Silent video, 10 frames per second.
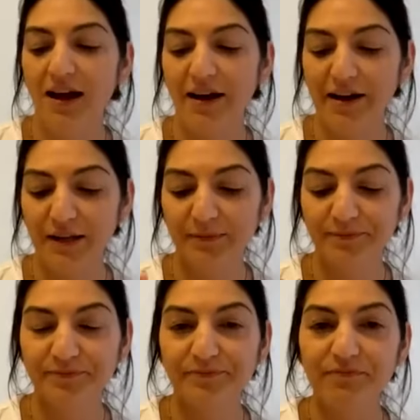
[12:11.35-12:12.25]

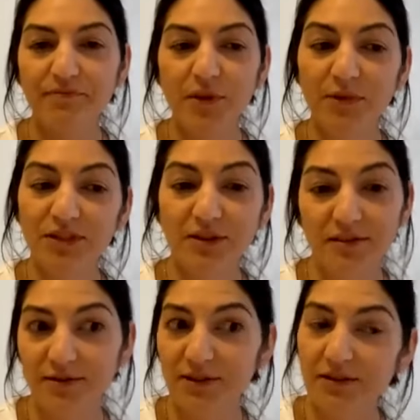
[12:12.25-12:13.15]
Um, which
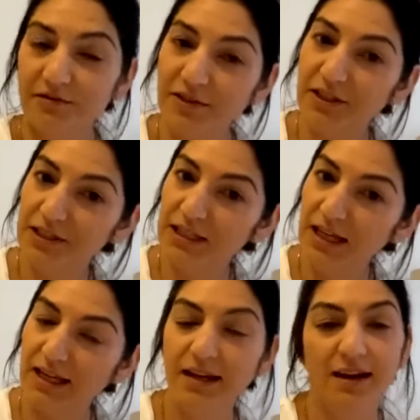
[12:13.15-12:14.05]
also is good for your
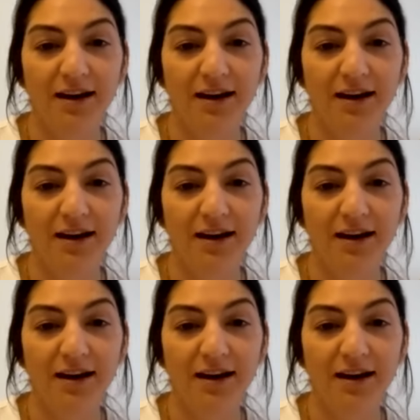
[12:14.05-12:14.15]
skin.